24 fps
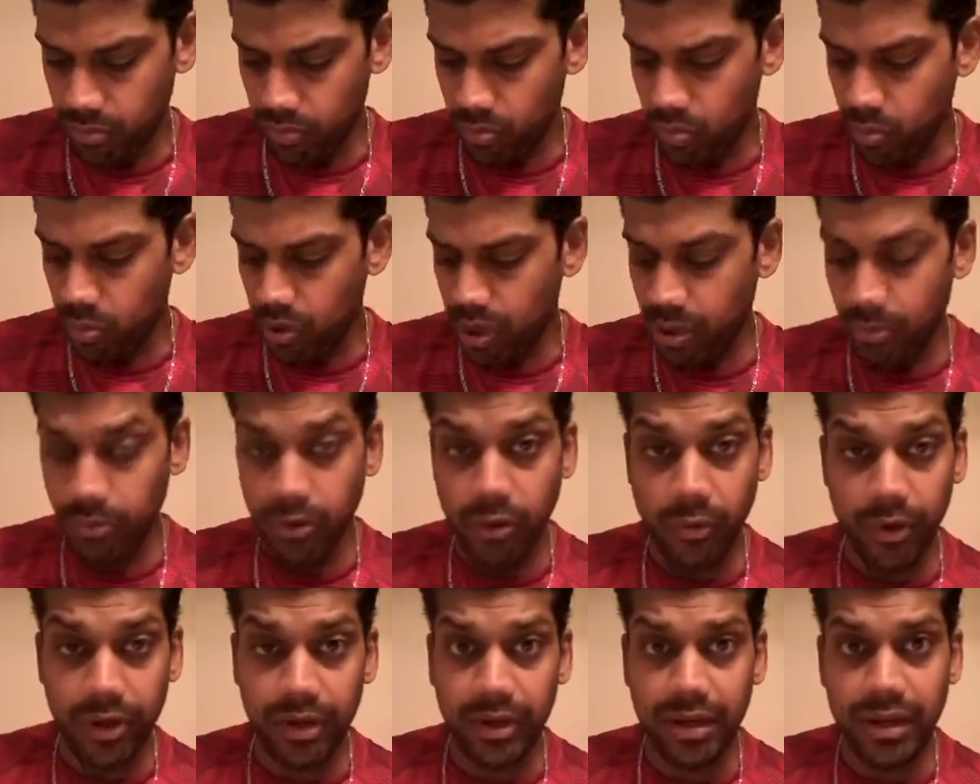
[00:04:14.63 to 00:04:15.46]
when I'm
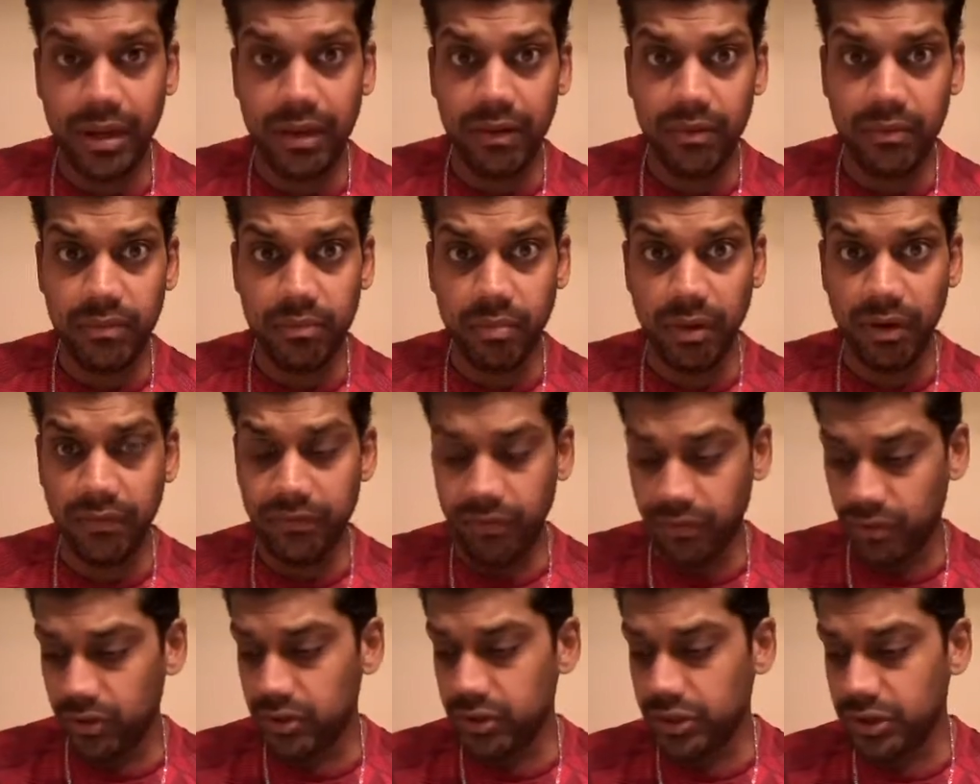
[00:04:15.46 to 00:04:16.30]
going to get my
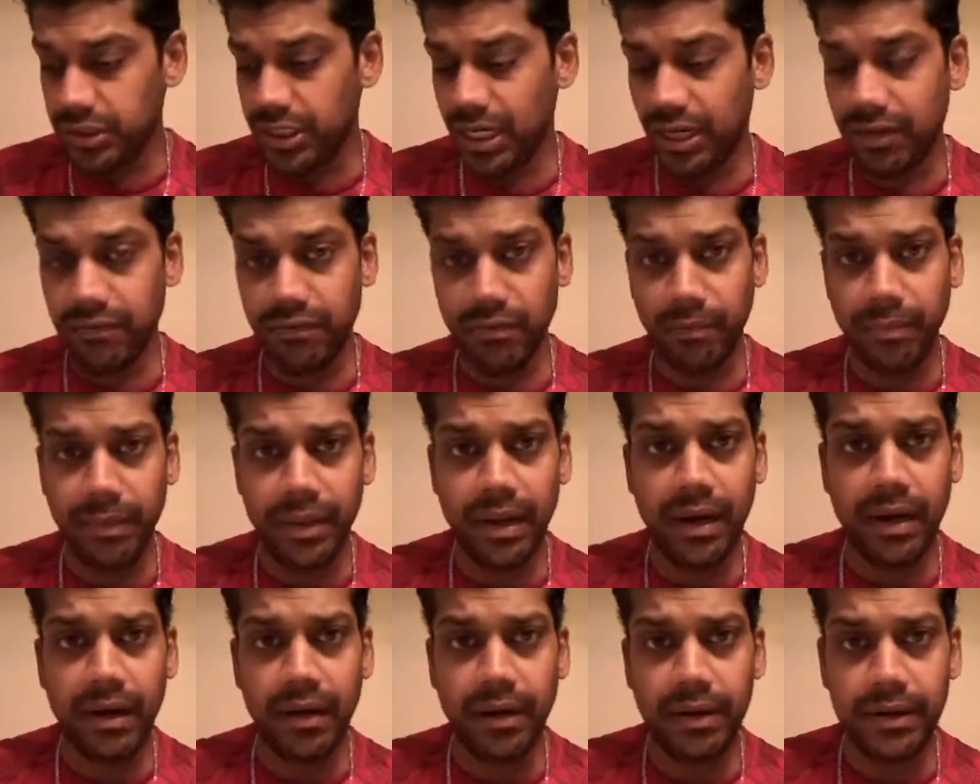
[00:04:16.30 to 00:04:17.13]
first check from
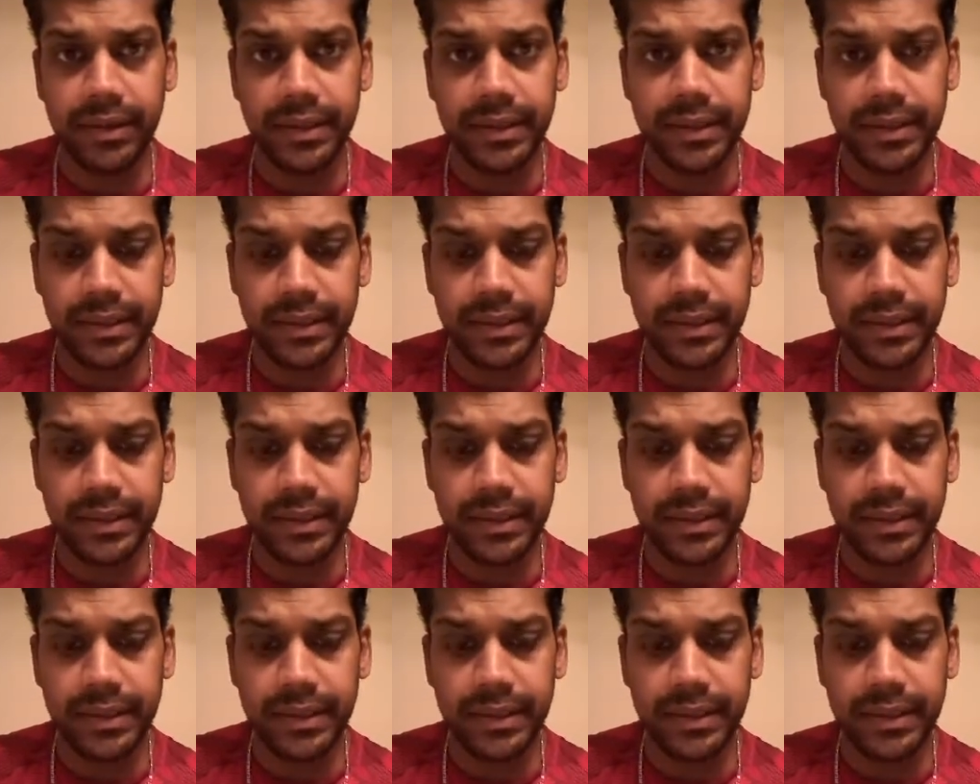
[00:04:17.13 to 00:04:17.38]
there.